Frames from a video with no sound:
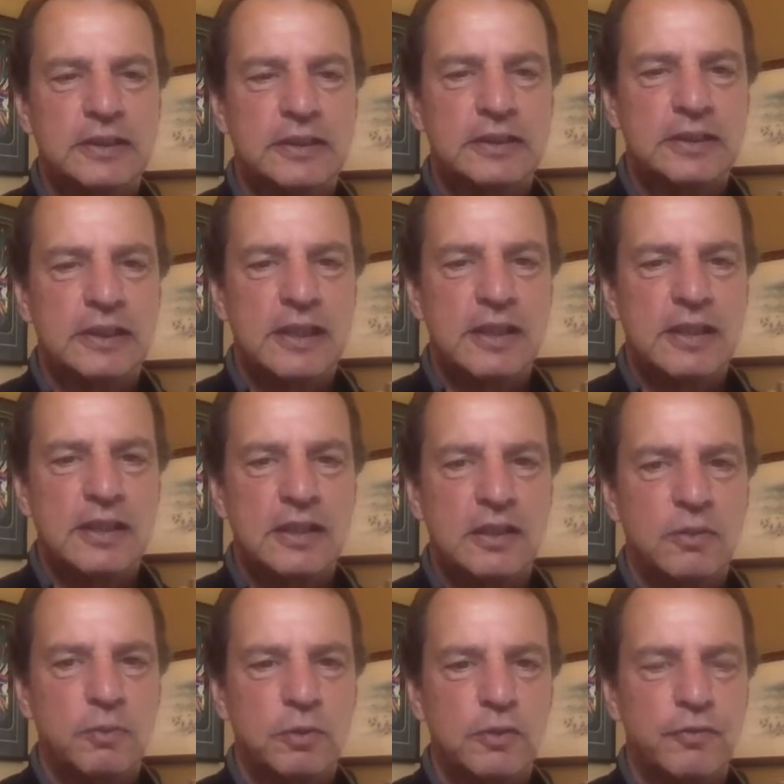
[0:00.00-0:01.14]
I think
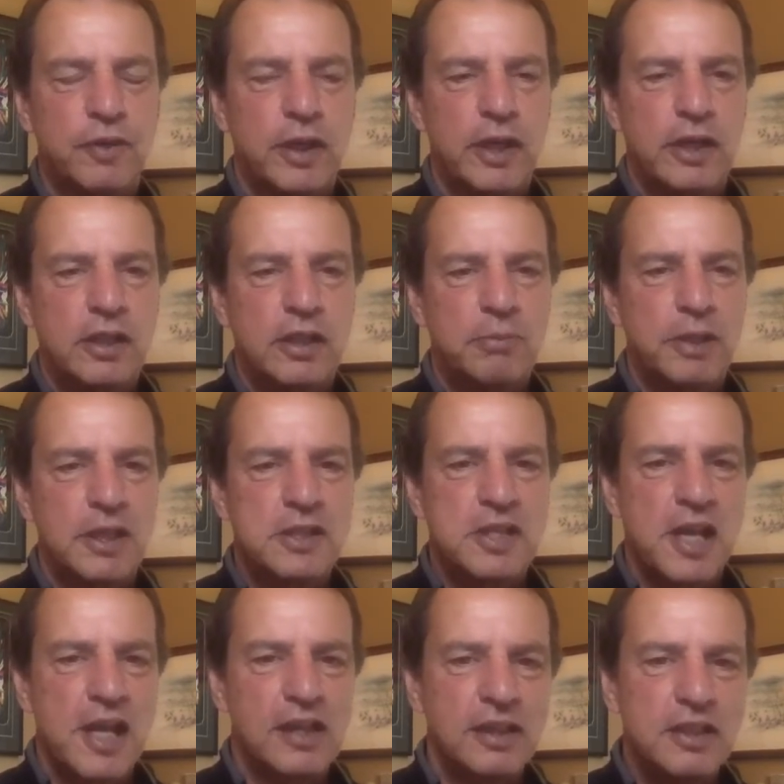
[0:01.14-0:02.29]
that we're finding the best
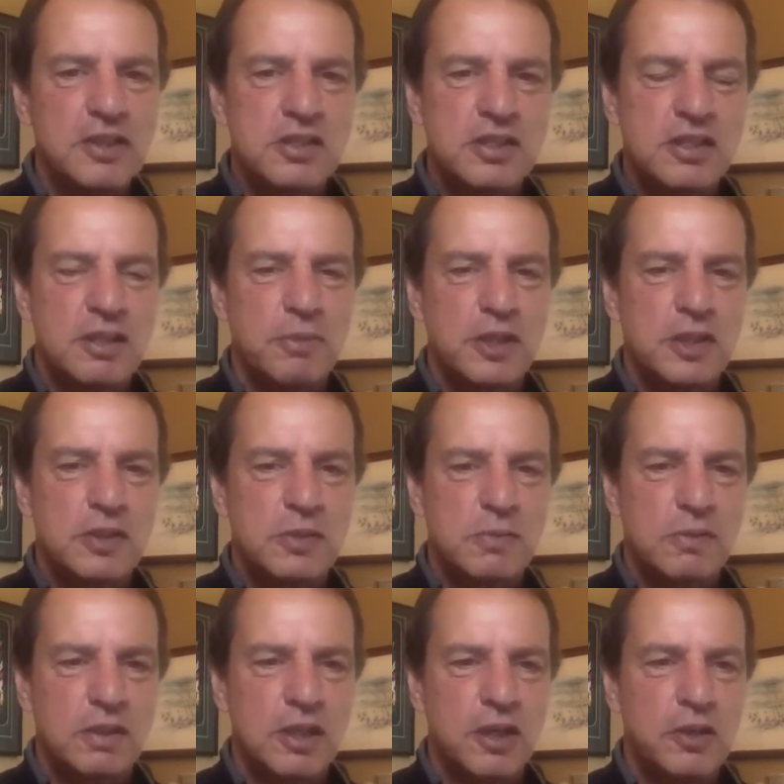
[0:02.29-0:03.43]
athletes and the best
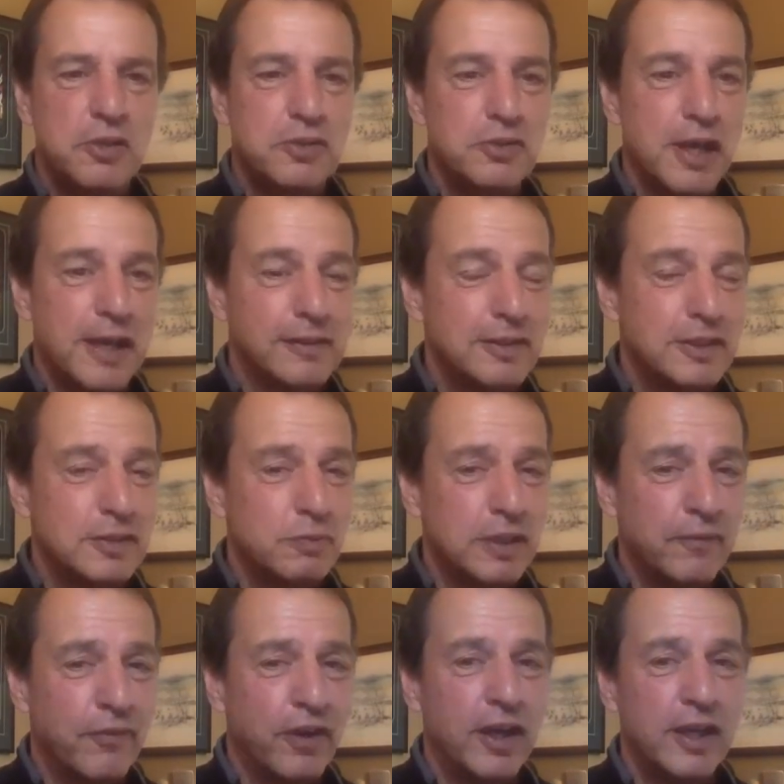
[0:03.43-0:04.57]
character athletes we
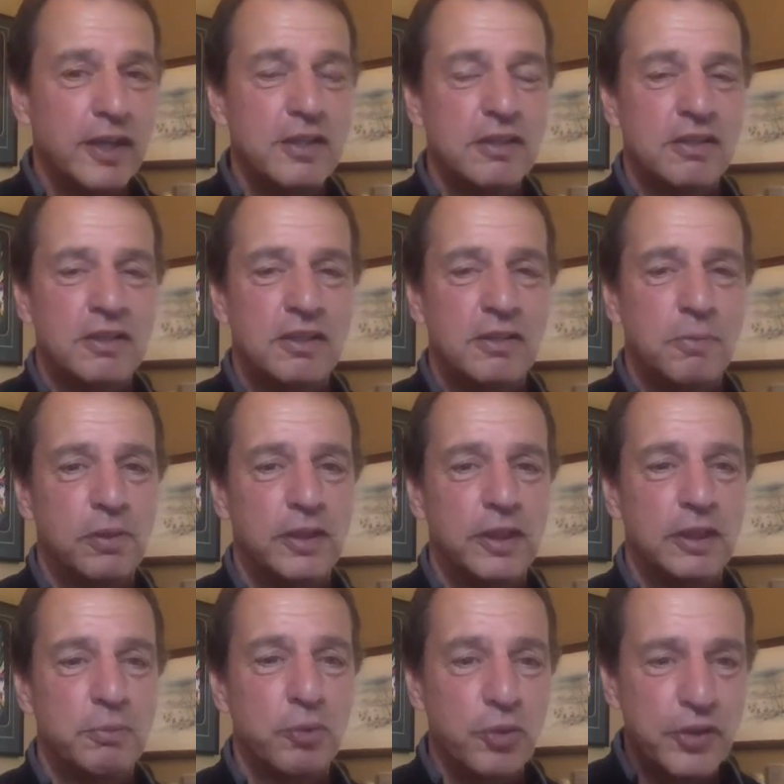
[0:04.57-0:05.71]
find are
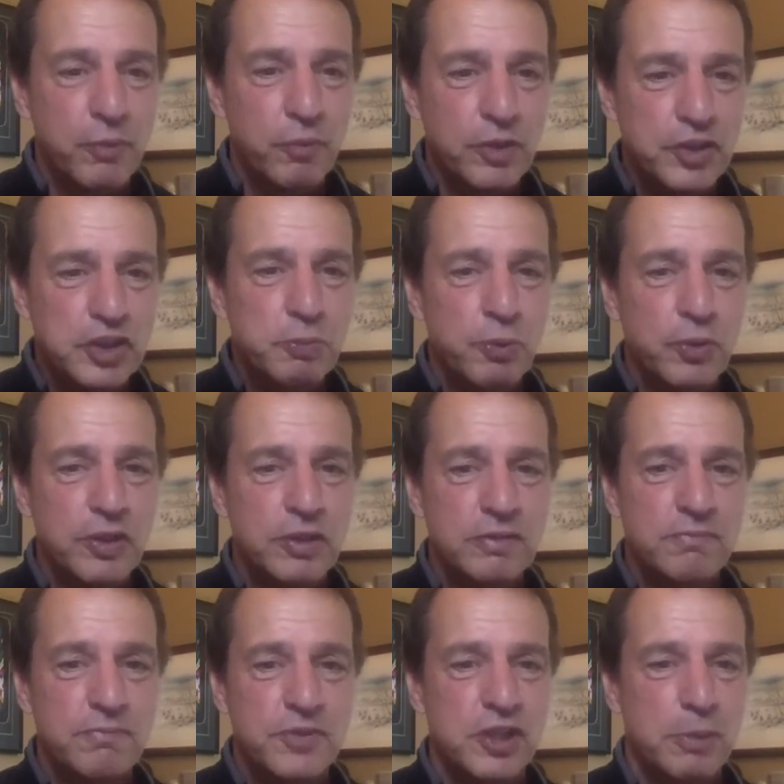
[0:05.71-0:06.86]
playing more than one sport.
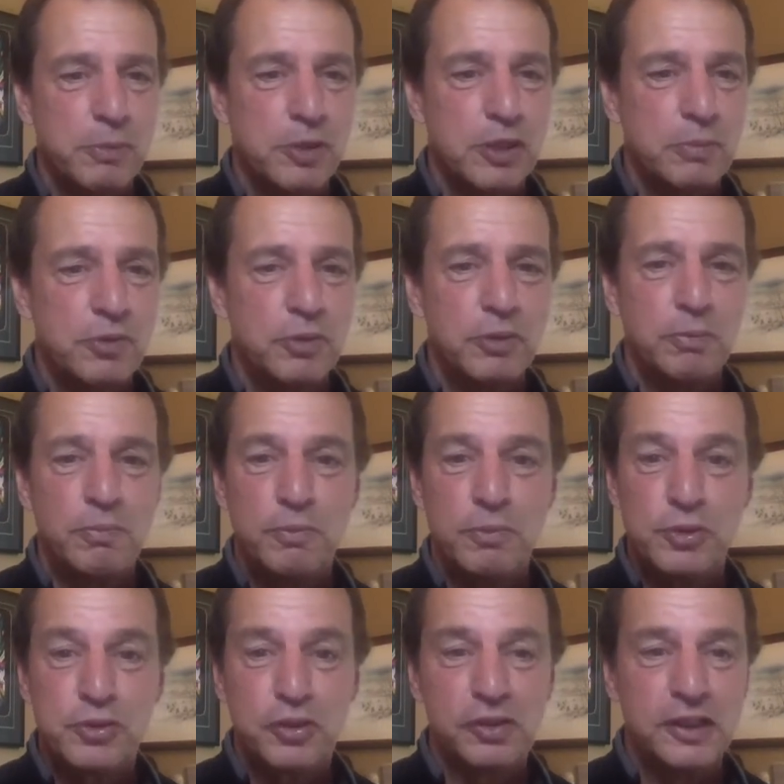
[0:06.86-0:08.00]
Some of them are
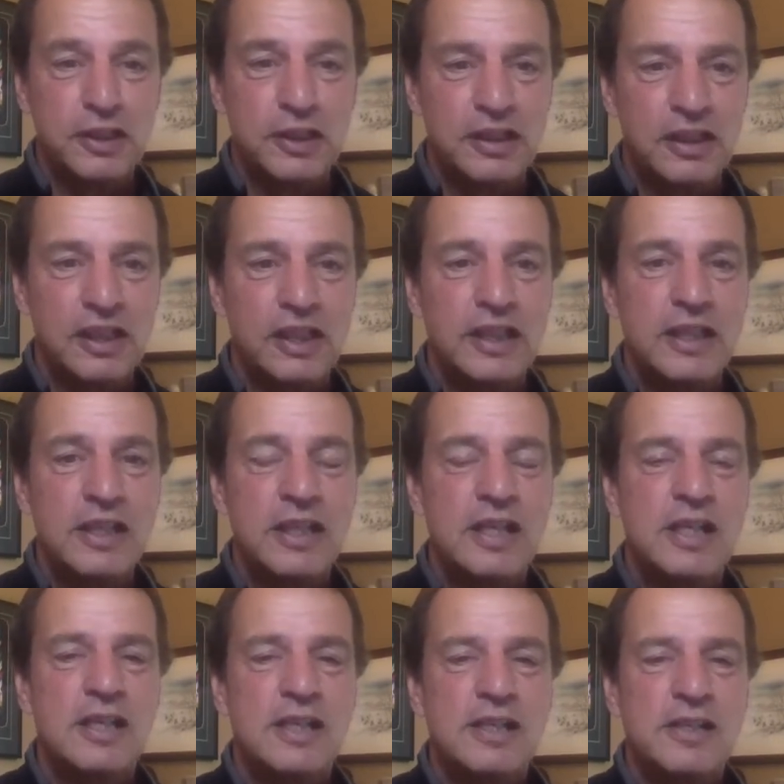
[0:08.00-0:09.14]
musically inclined.
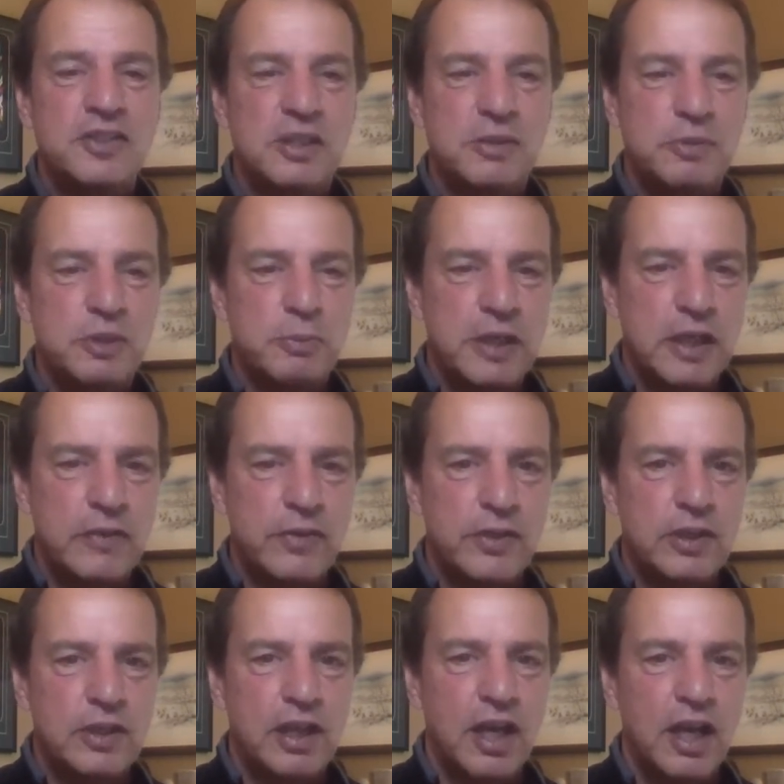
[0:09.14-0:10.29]
Some of them have
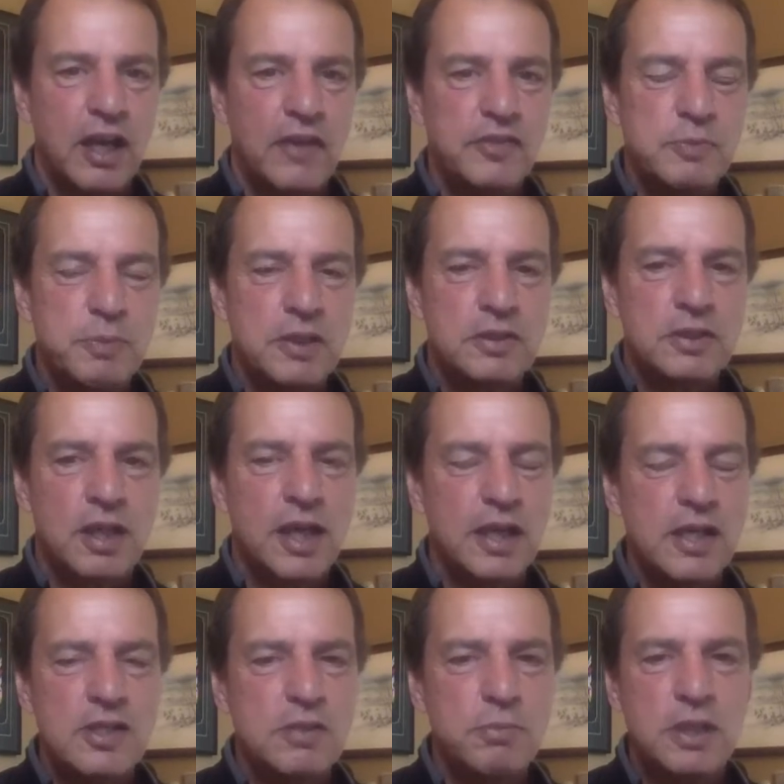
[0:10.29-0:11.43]
other lives because
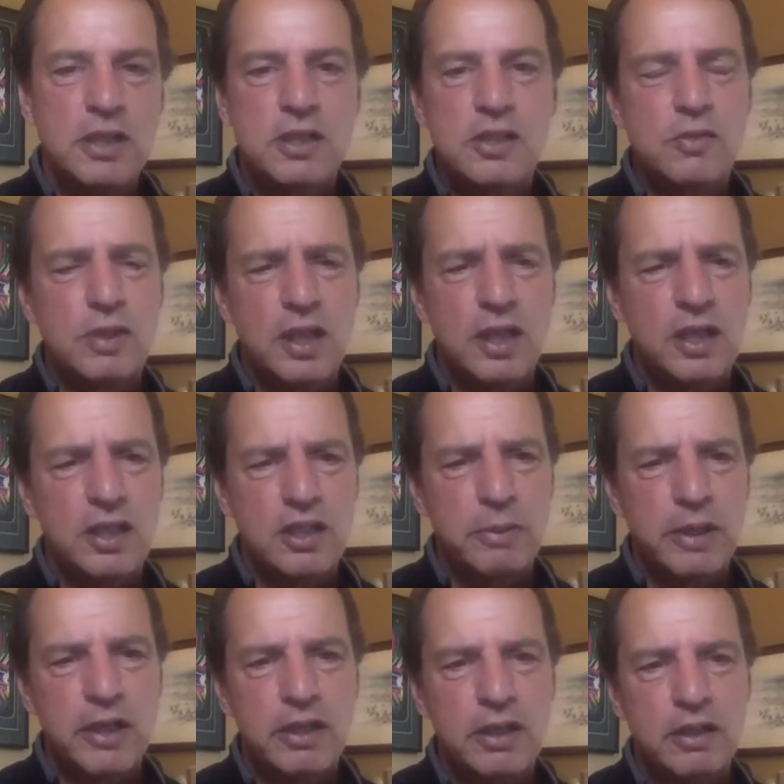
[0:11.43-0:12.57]
hockey's a means to an end, no
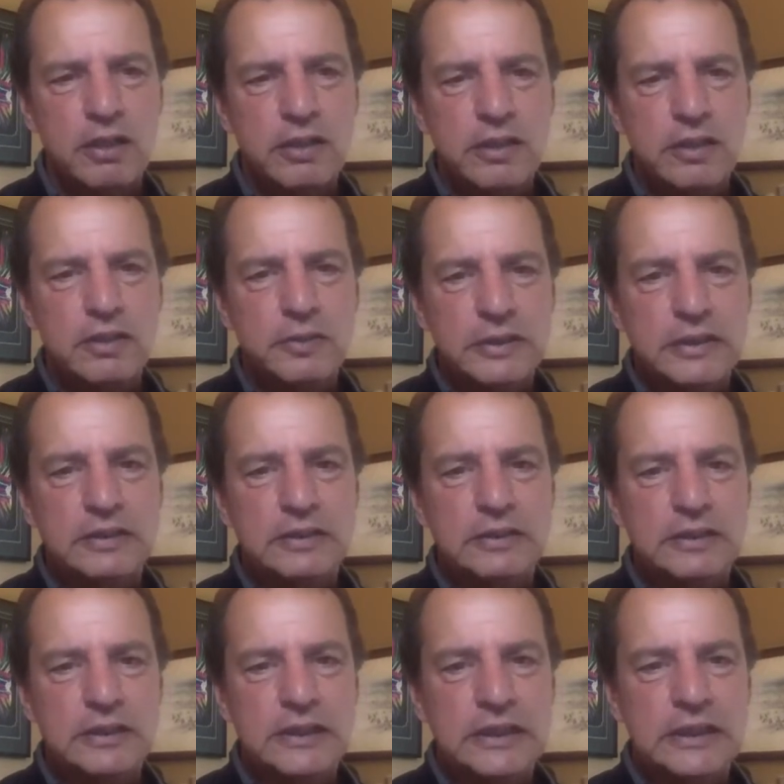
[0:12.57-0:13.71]
matter how you deal with it.
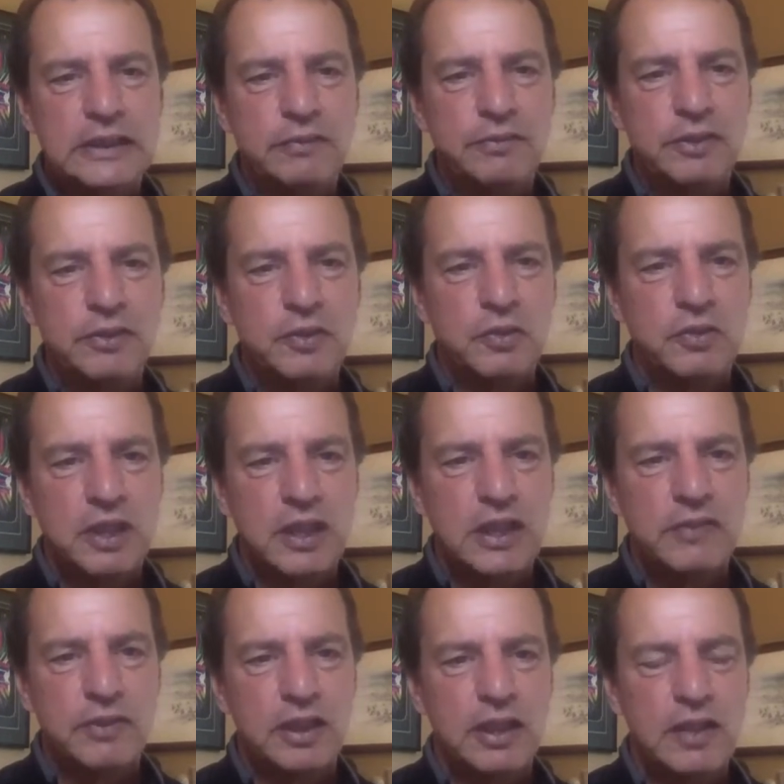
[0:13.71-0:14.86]
And if you don't have
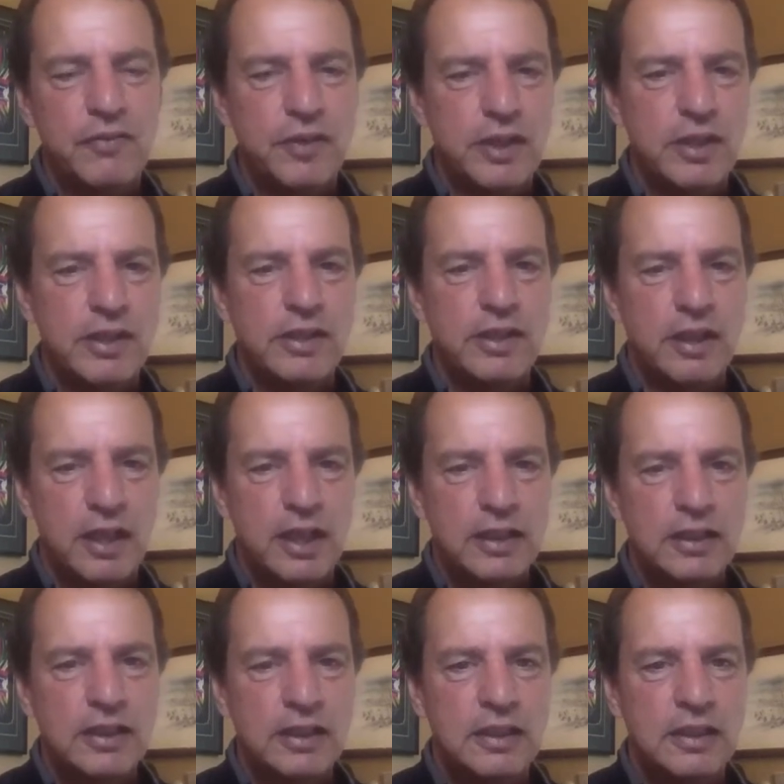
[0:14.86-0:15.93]
a life other than hockey,